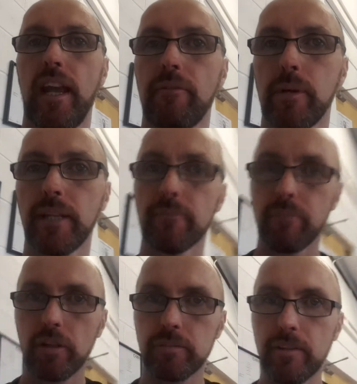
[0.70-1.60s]
Hey everybody,
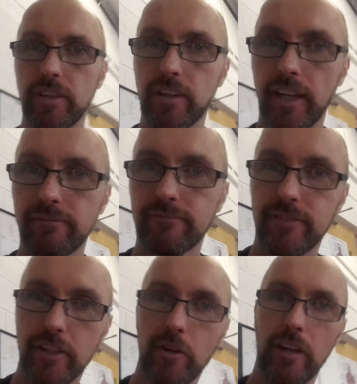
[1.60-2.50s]
Paul Smith here again,
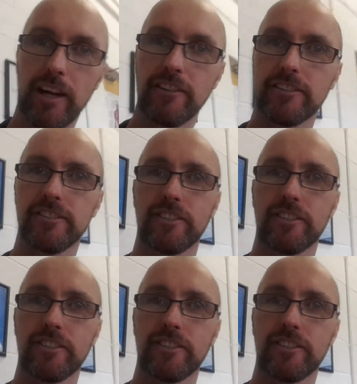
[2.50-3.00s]
Donegal, Ireland.